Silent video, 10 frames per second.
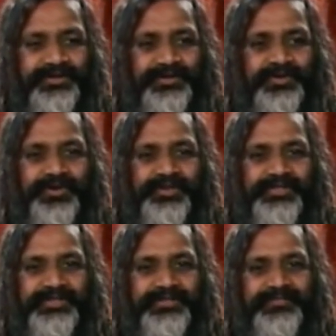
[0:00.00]
all
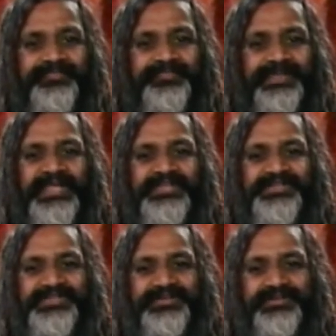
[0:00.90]
the
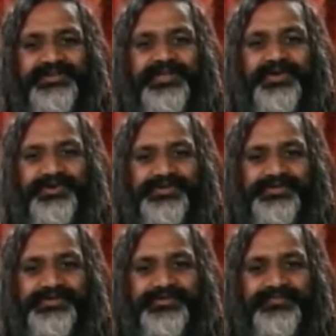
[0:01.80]
ancient records
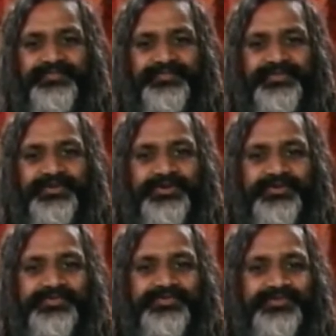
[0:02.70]
of
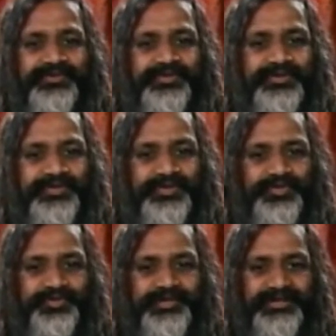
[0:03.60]

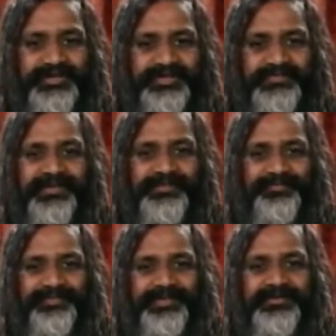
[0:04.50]
human
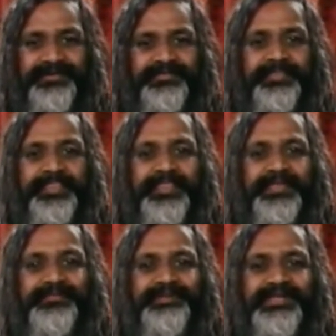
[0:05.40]
development
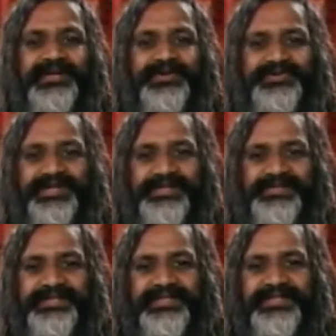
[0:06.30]
bring out
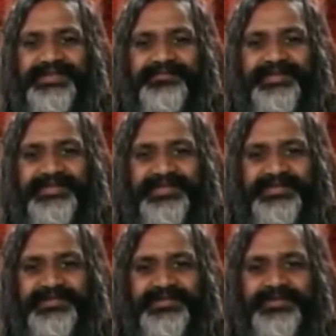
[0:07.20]
transcendental
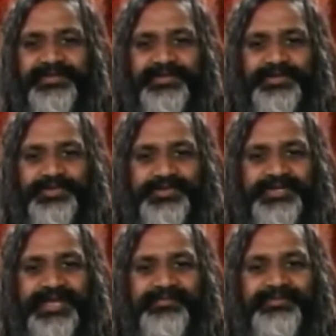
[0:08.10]
meditation to
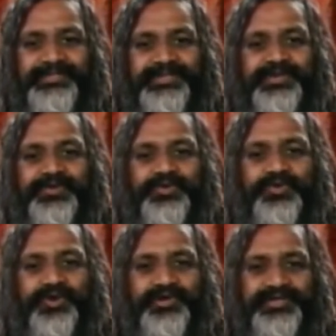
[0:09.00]
establish a
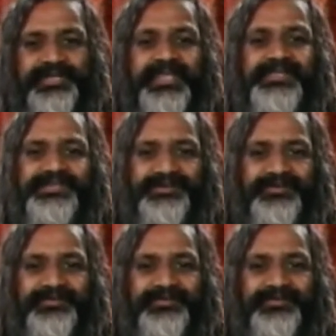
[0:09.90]
coordination